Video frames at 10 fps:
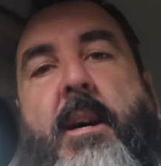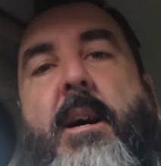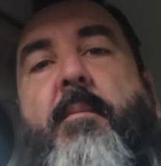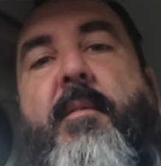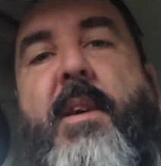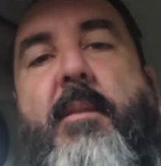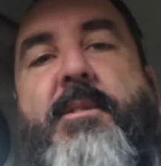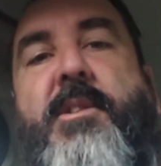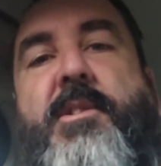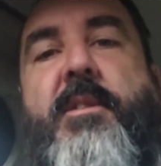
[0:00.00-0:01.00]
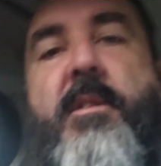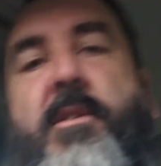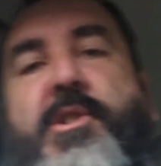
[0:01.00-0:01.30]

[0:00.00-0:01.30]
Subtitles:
In fact, I'll